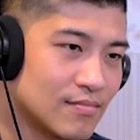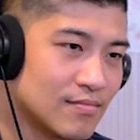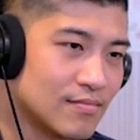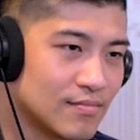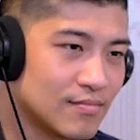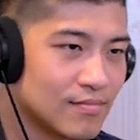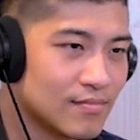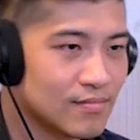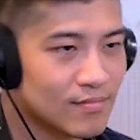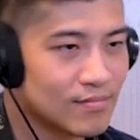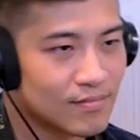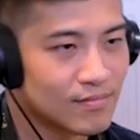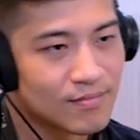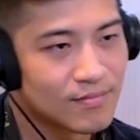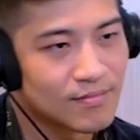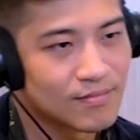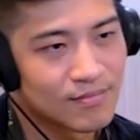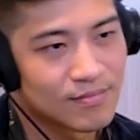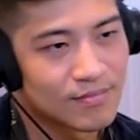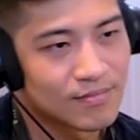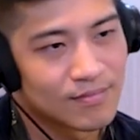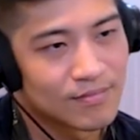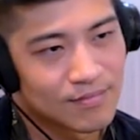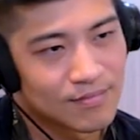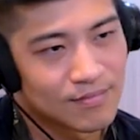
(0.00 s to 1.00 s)

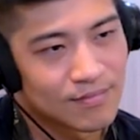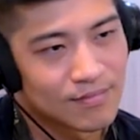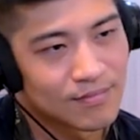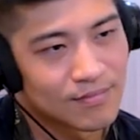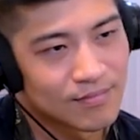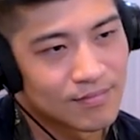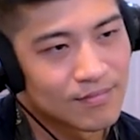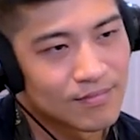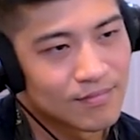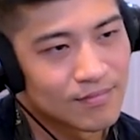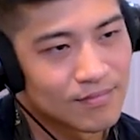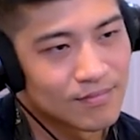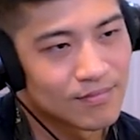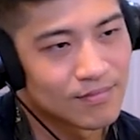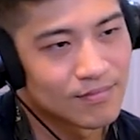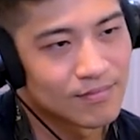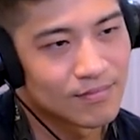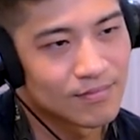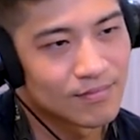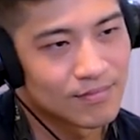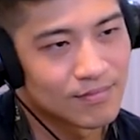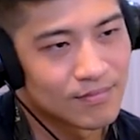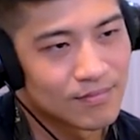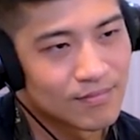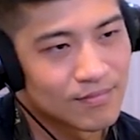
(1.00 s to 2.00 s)

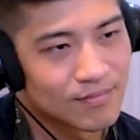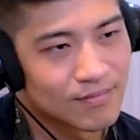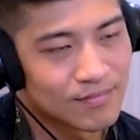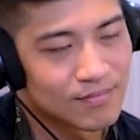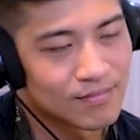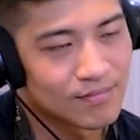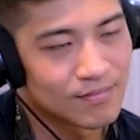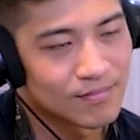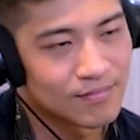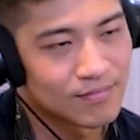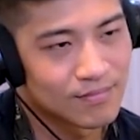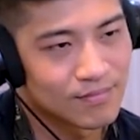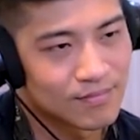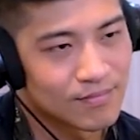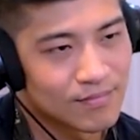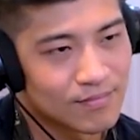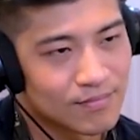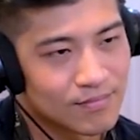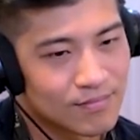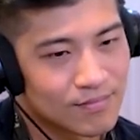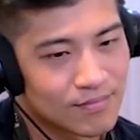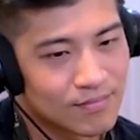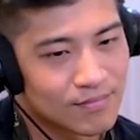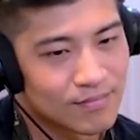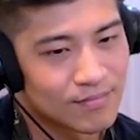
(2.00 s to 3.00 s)

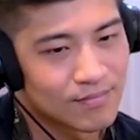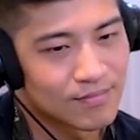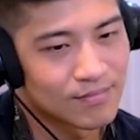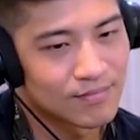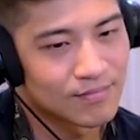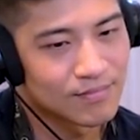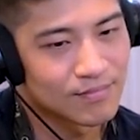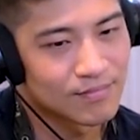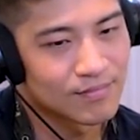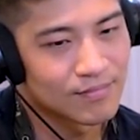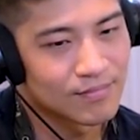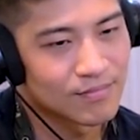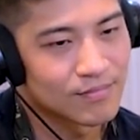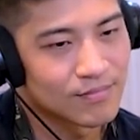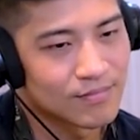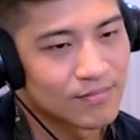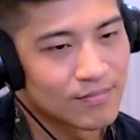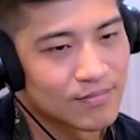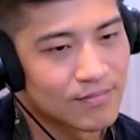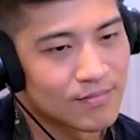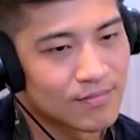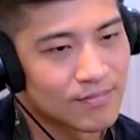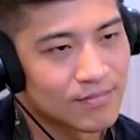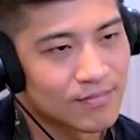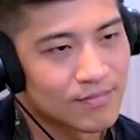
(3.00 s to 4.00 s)

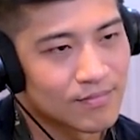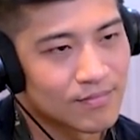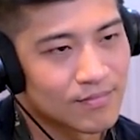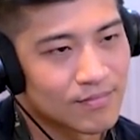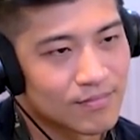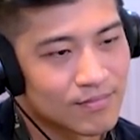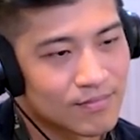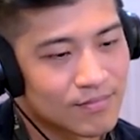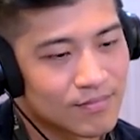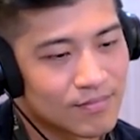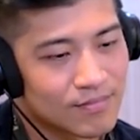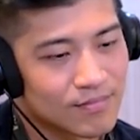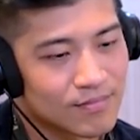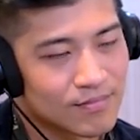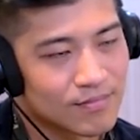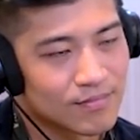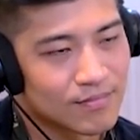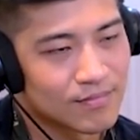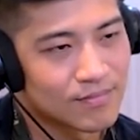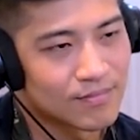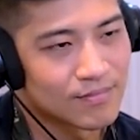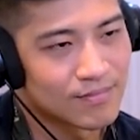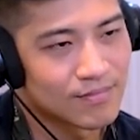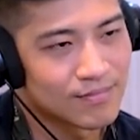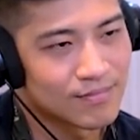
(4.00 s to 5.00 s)

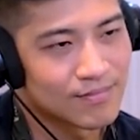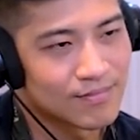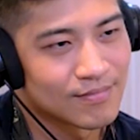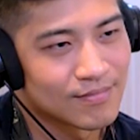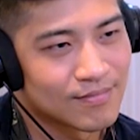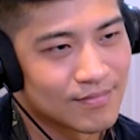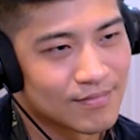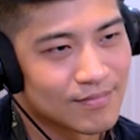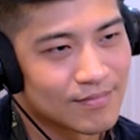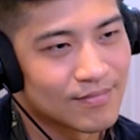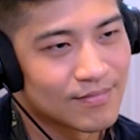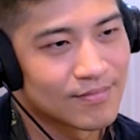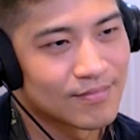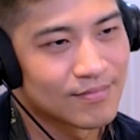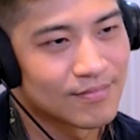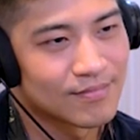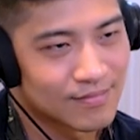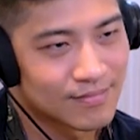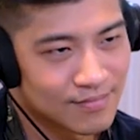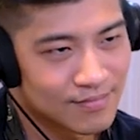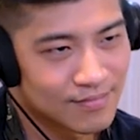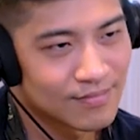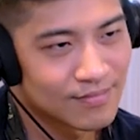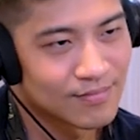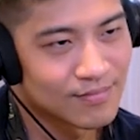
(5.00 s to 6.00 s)

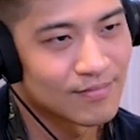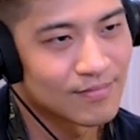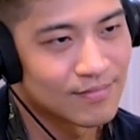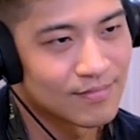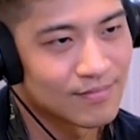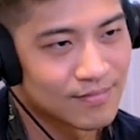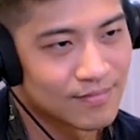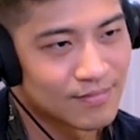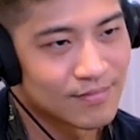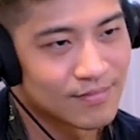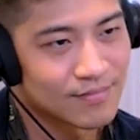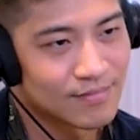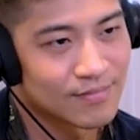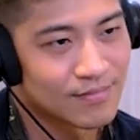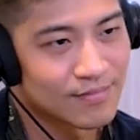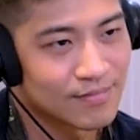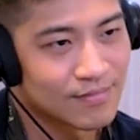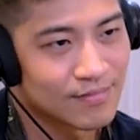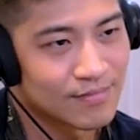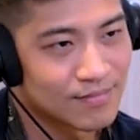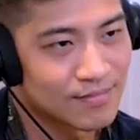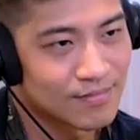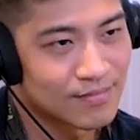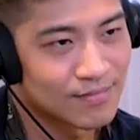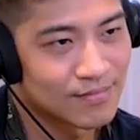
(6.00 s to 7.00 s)

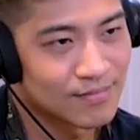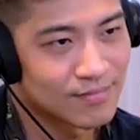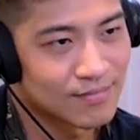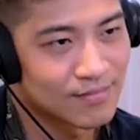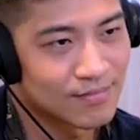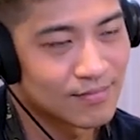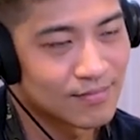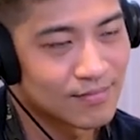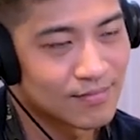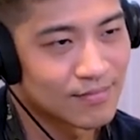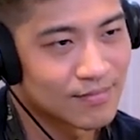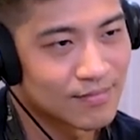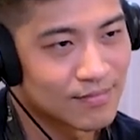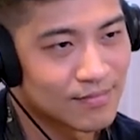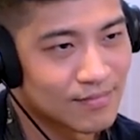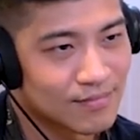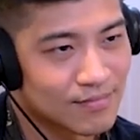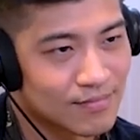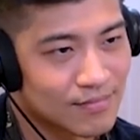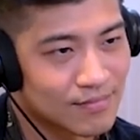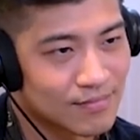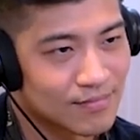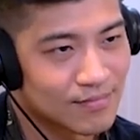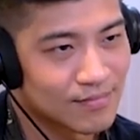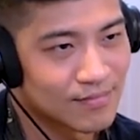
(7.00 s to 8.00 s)
The person shown says nothing.